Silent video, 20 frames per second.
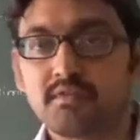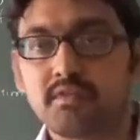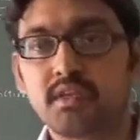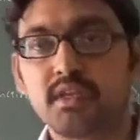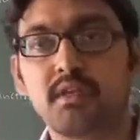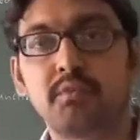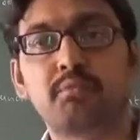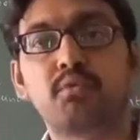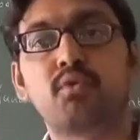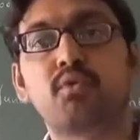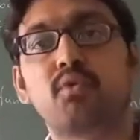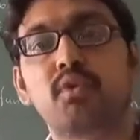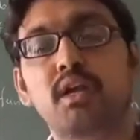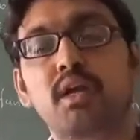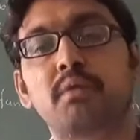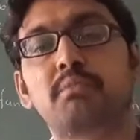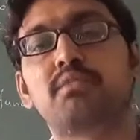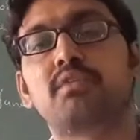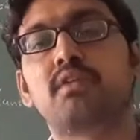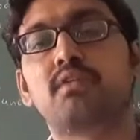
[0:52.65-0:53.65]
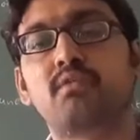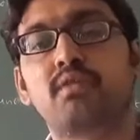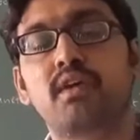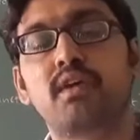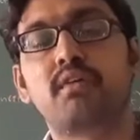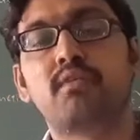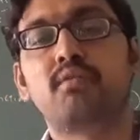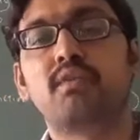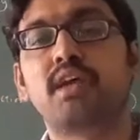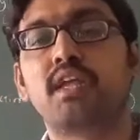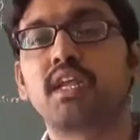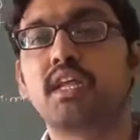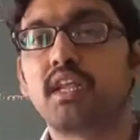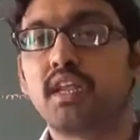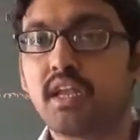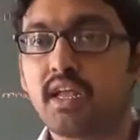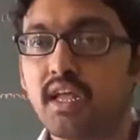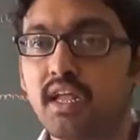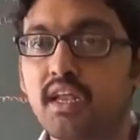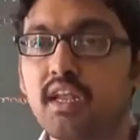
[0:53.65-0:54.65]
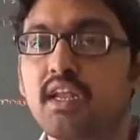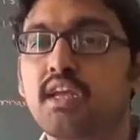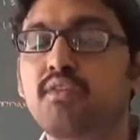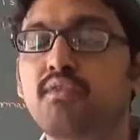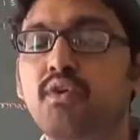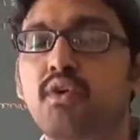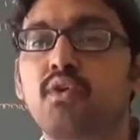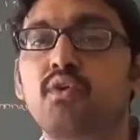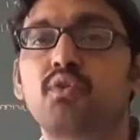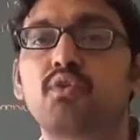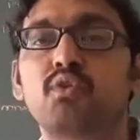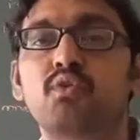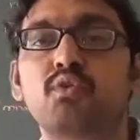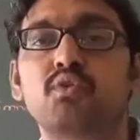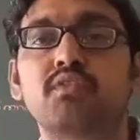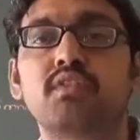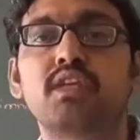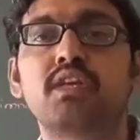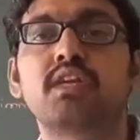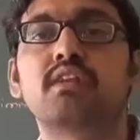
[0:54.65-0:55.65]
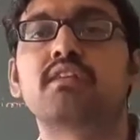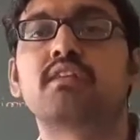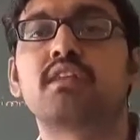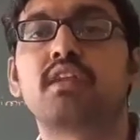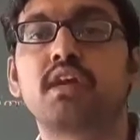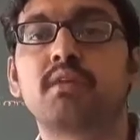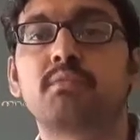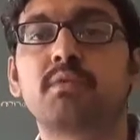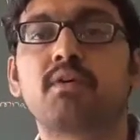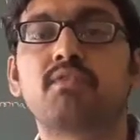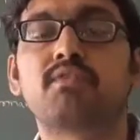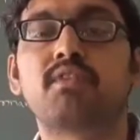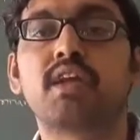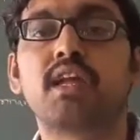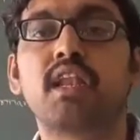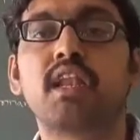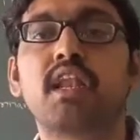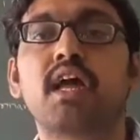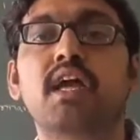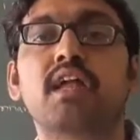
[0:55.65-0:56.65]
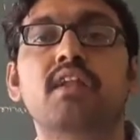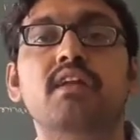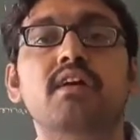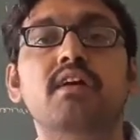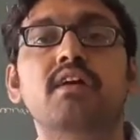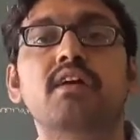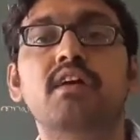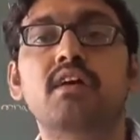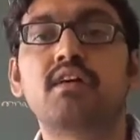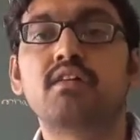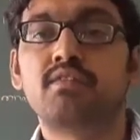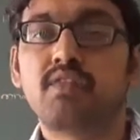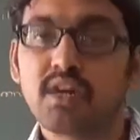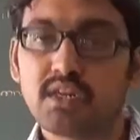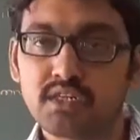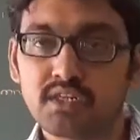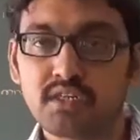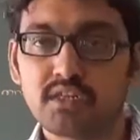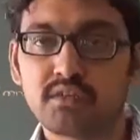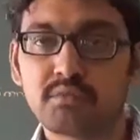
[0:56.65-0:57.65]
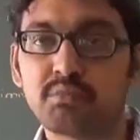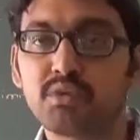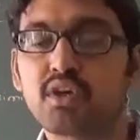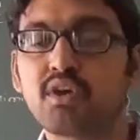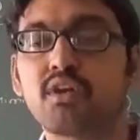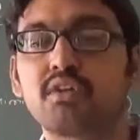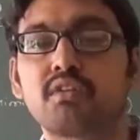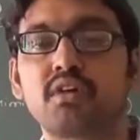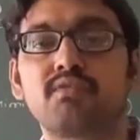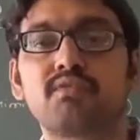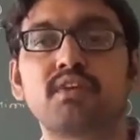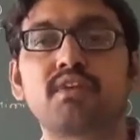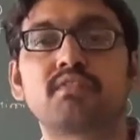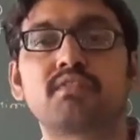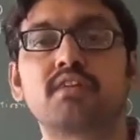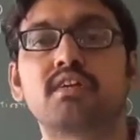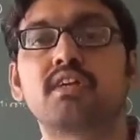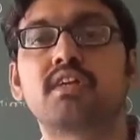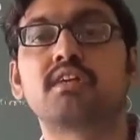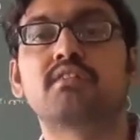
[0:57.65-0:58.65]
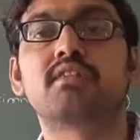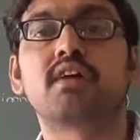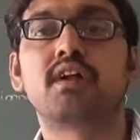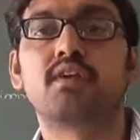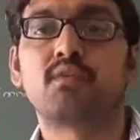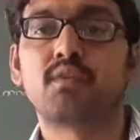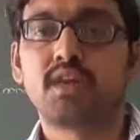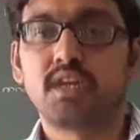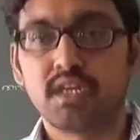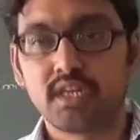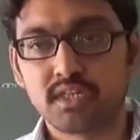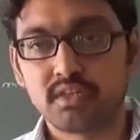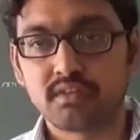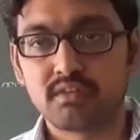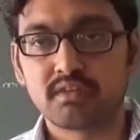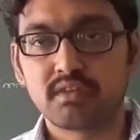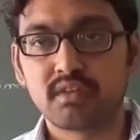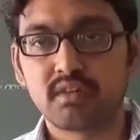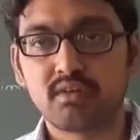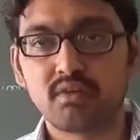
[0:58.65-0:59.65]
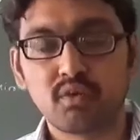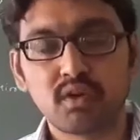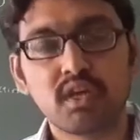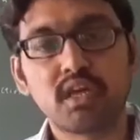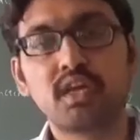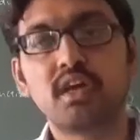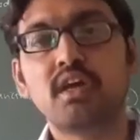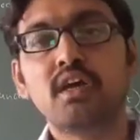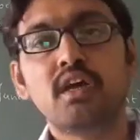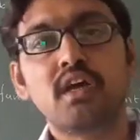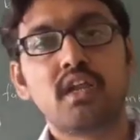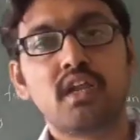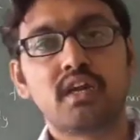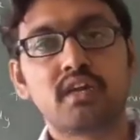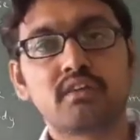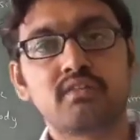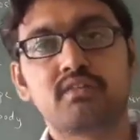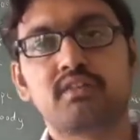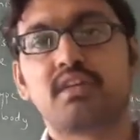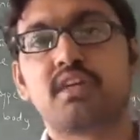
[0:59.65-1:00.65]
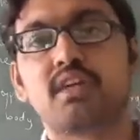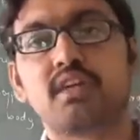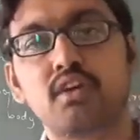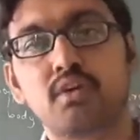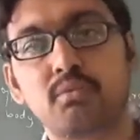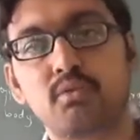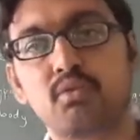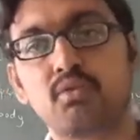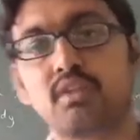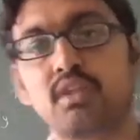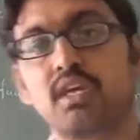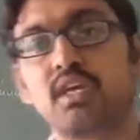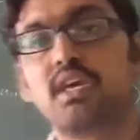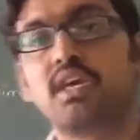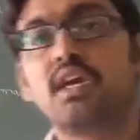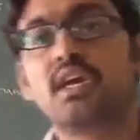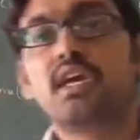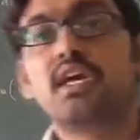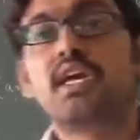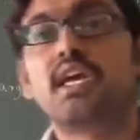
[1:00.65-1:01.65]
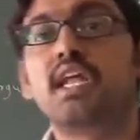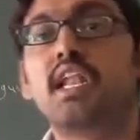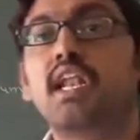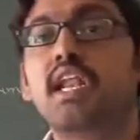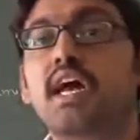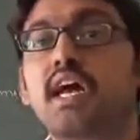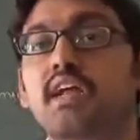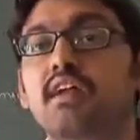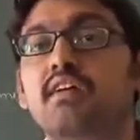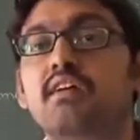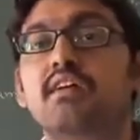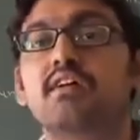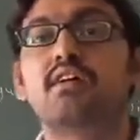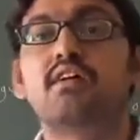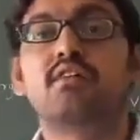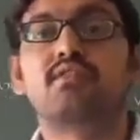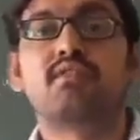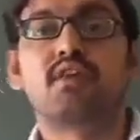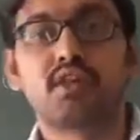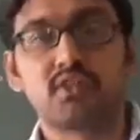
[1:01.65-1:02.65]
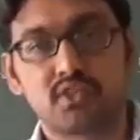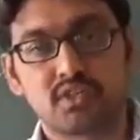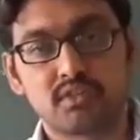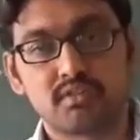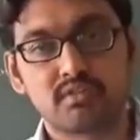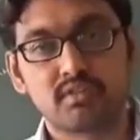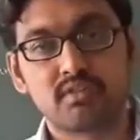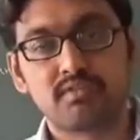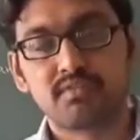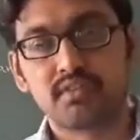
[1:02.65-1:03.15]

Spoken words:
In programs we very rarely we have to use these type of inliner functions because of its disadvantages. Okay, let us study about the inliner functions.